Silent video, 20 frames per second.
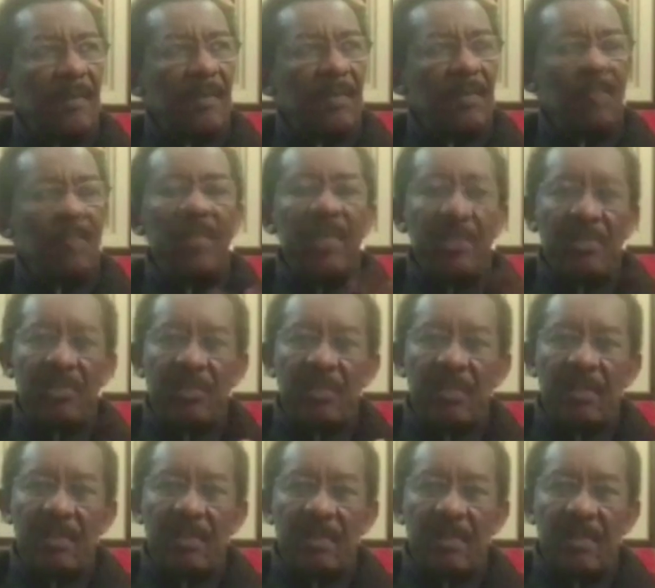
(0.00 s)
it was
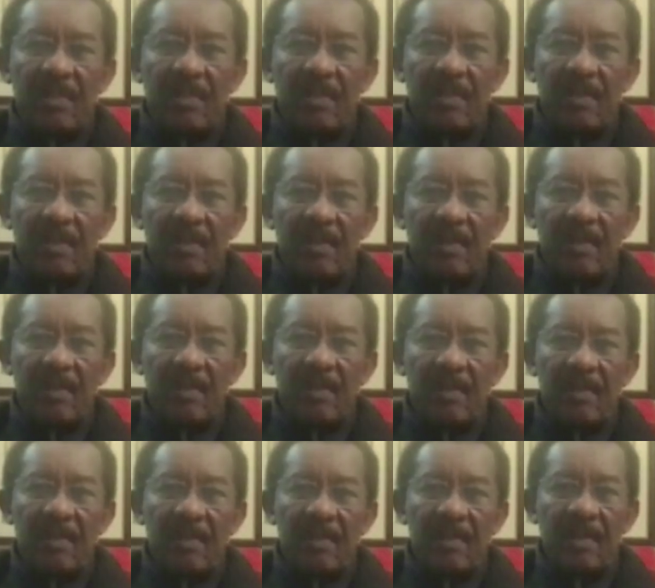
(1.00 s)
mixed
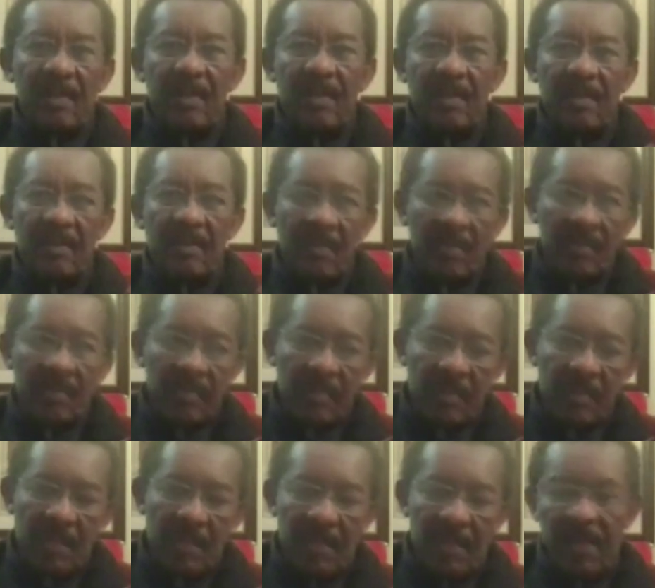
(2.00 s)
okay, you know,
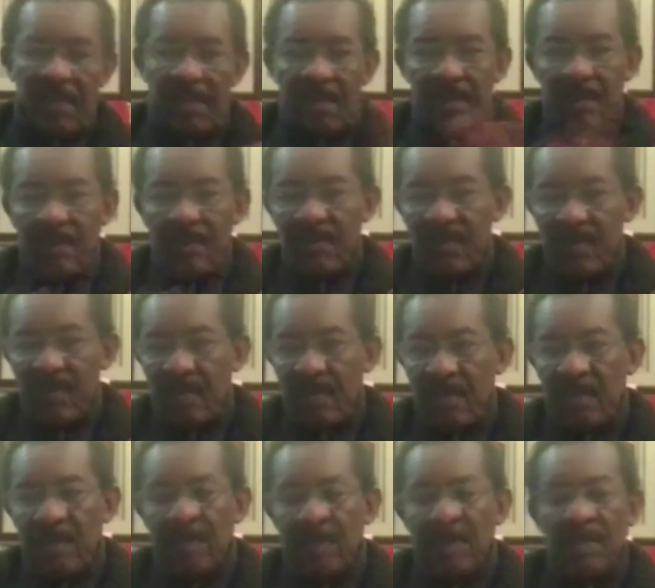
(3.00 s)
mother this and
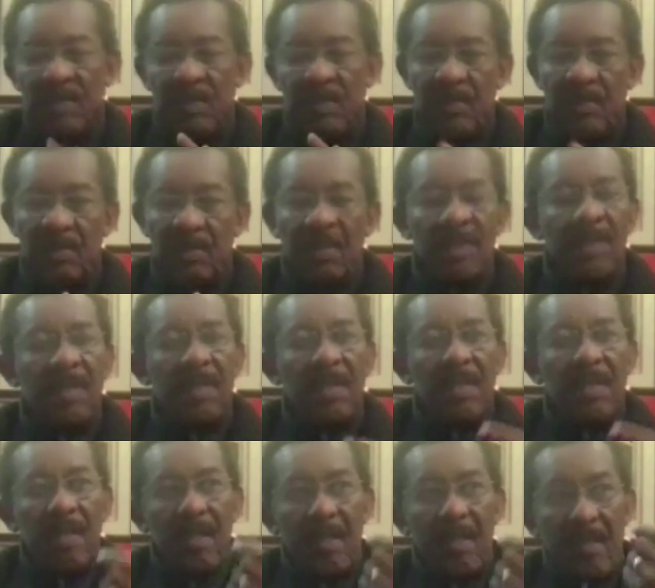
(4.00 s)
father this, so your was
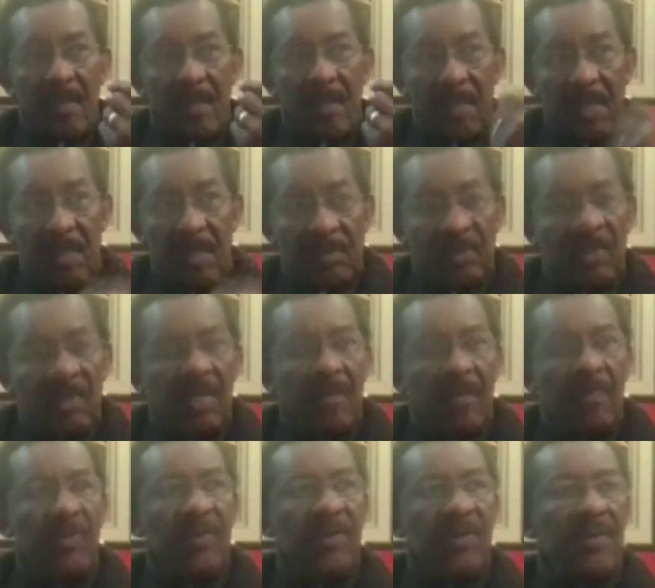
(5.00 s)
Came to
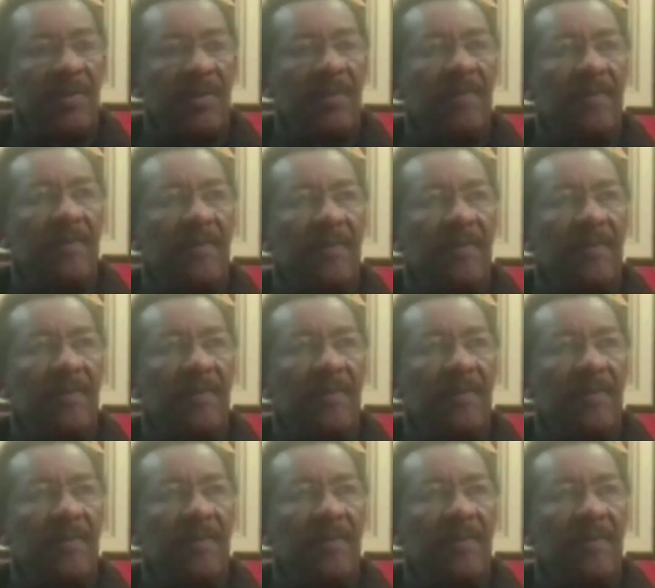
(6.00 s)
Liberia,